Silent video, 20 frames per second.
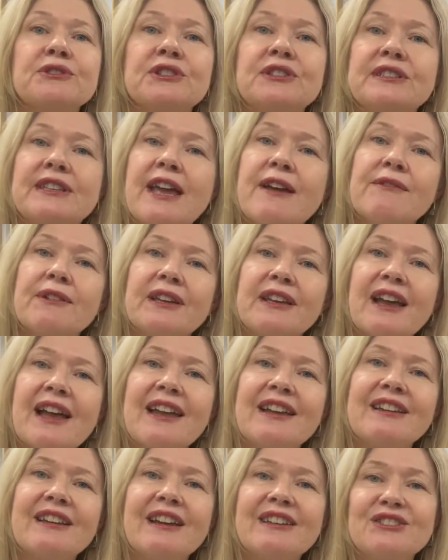to
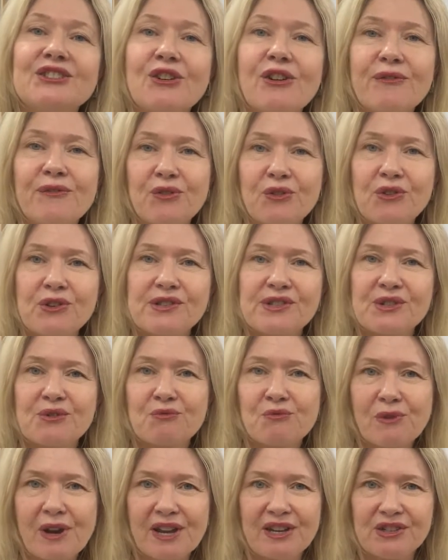navigate a diverse
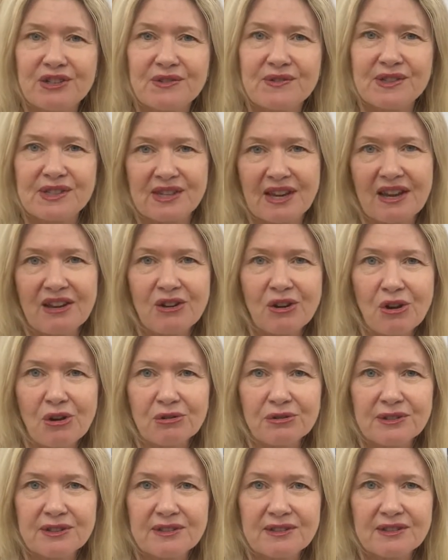range of
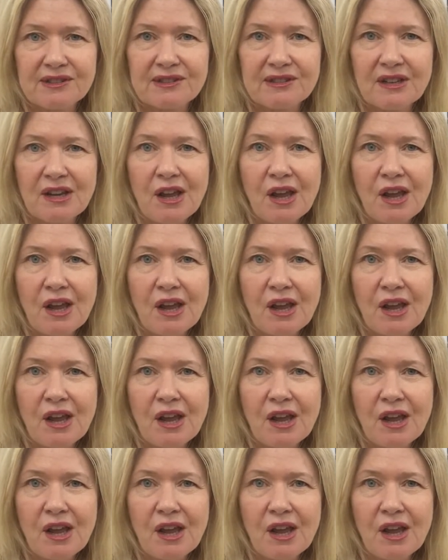stakeholders.